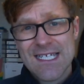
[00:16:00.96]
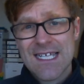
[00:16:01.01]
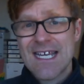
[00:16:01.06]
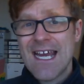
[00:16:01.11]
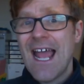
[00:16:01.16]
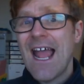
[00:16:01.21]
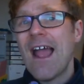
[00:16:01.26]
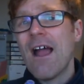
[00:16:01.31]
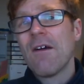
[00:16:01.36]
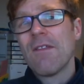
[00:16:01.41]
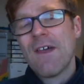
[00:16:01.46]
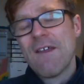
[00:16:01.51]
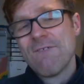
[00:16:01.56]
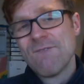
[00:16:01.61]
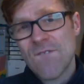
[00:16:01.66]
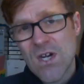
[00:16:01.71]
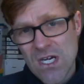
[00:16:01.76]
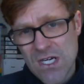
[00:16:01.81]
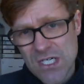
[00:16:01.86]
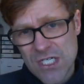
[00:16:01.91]
and how they
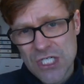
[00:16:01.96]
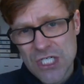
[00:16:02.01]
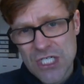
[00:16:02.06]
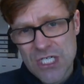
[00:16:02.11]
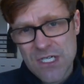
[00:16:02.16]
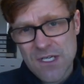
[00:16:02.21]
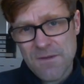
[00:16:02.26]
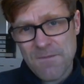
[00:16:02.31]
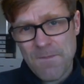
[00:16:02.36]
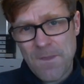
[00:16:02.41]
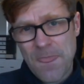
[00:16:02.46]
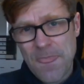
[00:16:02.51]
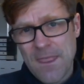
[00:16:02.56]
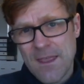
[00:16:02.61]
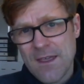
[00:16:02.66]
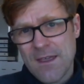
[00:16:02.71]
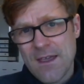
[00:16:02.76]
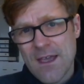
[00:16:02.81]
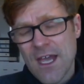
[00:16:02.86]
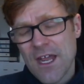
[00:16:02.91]
functioned,
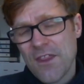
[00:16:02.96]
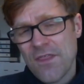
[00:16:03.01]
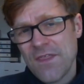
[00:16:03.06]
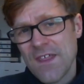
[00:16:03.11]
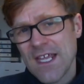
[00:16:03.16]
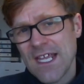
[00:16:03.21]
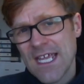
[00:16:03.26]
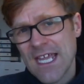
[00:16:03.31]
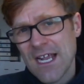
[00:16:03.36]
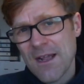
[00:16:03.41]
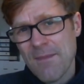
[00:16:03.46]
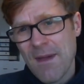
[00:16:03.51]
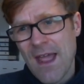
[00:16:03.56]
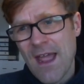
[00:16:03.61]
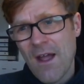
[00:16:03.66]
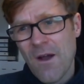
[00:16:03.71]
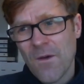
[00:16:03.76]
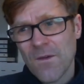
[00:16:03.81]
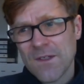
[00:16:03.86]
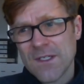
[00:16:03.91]
and thinking
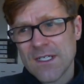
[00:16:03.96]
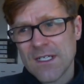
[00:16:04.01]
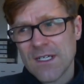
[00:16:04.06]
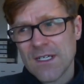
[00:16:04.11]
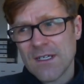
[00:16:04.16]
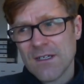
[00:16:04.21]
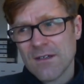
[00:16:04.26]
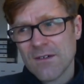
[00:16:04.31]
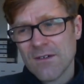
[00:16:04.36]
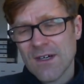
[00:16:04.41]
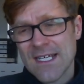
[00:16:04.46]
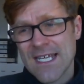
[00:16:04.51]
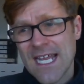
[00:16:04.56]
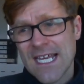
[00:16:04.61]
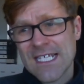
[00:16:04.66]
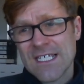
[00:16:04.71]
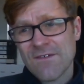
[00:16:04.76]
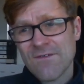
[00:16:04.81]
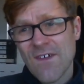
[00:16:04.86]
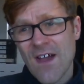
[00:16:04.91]
about
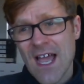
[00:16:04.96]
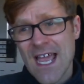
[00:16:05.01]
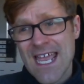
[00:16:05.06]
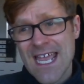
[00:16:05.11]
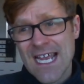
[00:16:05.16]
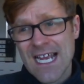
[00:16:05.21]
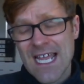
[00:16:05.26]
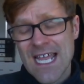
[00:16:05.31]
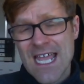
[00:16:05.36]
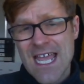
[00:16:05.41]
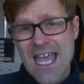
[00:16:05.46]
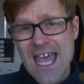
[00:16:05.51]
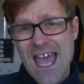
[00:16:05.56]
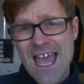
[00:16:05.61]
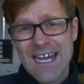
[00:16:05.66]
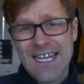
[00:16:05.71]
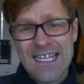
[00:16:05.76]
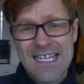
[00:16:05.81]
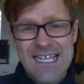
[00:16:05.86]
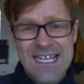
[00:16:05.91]
identifying
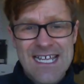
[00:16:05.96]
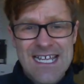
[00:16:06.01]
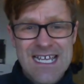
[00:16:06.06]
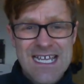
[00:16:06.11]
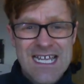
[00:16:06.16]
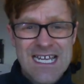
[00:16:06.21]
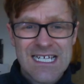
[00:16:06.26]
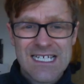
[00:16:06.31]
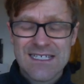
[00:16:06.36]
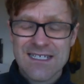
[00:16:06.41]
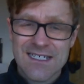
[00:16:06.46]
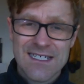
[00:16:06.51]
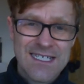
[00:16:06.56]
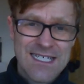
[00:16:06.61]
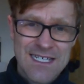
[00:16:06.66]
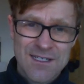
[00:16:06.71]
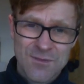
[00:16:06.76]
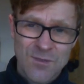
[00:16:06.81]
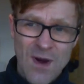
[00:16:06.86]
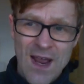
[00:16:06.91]
any
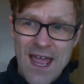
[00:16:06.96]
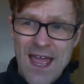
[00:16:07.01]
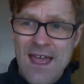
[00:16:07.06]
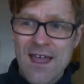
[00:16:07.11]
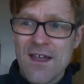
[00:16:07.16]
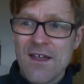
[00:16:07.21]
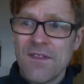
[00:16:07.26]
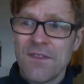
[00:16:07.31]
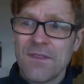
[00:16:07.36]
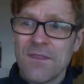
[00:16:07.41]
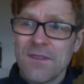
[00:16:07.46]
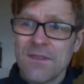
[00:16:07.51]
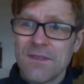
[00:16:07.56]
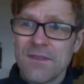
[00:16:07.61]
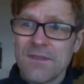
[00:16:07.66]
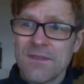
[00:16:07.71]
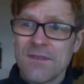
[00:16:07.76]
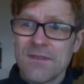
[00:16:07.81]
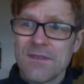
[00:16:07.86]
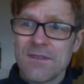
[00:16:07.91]
instances where
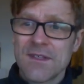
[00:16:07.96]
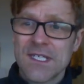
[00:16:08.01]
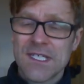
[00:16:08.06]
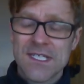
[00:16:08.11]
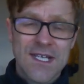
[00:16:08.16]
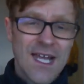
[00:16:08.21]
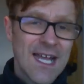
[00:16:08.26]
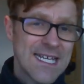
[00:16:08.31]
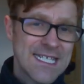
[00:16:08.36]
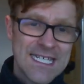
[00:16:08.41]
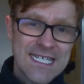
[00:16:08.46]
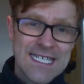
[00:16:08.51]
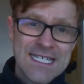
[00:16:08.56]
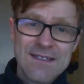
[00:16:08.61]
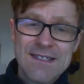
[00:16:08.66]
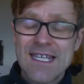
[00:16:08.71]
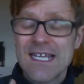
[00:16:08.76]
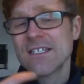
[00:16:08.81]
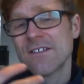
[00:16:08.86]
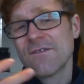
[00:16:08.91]
society
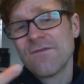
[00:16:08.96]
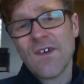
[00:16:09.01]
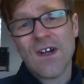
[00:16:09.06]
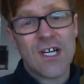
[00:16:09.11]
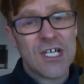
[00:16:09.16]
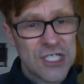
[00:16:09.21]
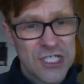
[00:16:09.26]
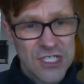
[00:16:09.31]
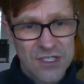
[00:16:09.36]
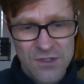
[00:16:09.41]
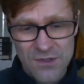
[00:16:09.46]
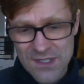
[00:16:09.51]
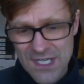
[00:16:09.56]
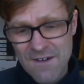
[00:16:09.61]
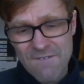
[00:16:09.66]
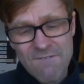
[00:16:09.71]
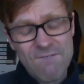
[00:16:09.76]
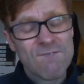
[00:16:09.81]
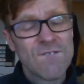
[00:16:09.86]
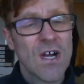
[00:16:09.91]
dysfunctioned or
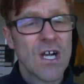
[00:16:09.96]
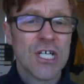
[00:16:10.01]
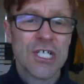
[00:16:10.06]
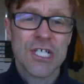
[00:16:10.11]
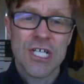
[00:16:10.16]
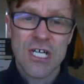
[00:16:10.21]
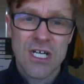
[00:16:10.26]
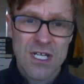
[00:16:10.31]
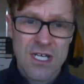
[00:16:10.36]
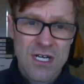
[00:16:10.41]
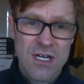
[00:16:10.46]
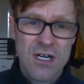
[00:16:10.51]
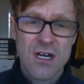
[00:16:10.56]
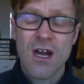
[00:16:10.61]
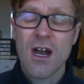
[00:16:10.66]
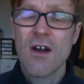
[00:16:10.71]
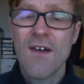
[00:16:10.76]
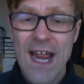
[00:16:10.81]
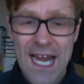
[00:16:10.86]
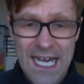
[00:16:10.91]
didn't function
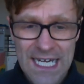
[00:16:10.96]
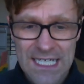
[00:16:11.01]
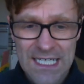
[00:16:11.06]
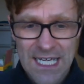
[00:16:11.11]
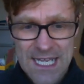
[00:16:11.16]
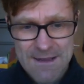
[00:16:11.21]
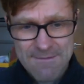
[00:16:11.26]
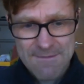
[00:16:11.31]
correctly.